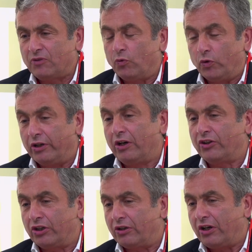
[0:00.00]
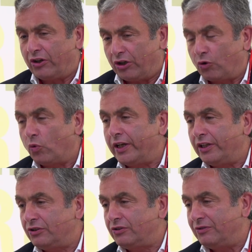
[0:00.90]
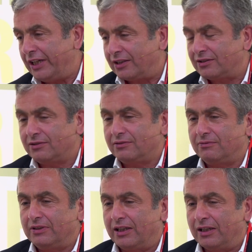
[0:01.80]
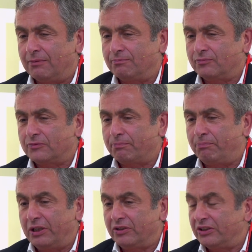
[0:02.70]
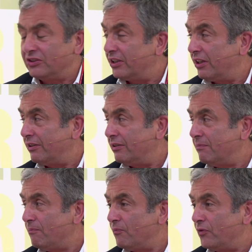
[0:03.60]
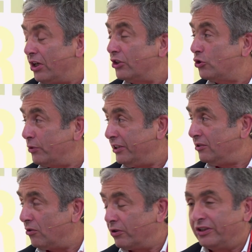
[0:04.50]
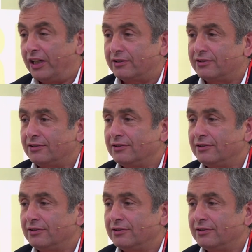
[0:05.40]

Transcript: we're on our way that buildings that are not green or not